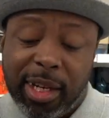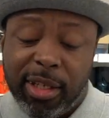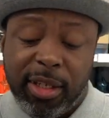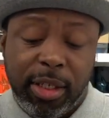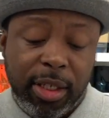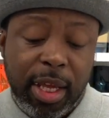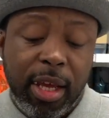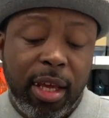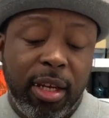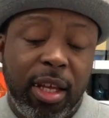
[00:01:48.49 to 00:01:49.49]
Since
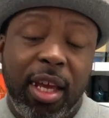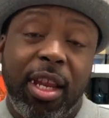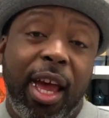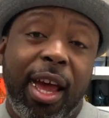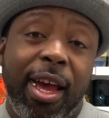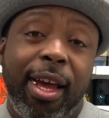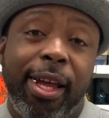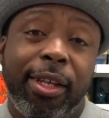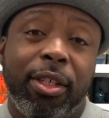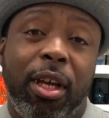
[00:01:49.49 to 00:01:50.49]
then, it
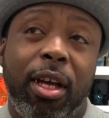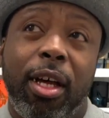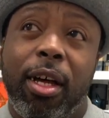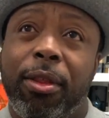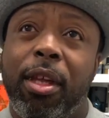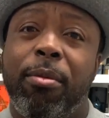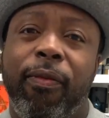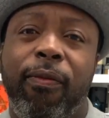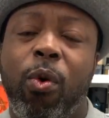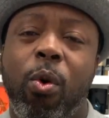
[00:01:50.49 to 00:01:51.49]
has I think
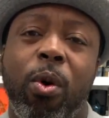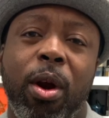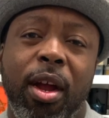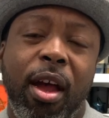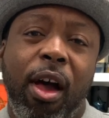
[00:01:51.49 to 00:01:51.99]
4